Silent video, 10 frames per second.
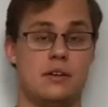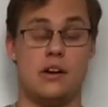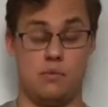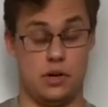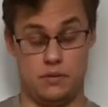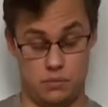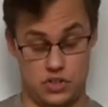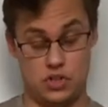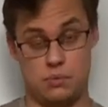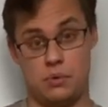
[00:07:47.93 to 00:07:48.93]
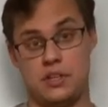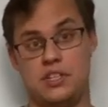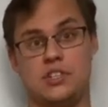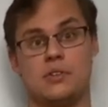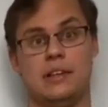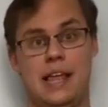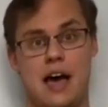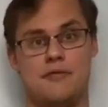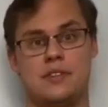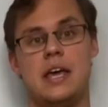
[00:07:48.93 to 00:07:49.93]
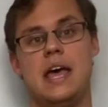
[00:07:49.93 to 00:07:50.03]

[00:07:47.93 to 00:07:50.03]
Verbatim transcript: or one of, excuse me when the teacher left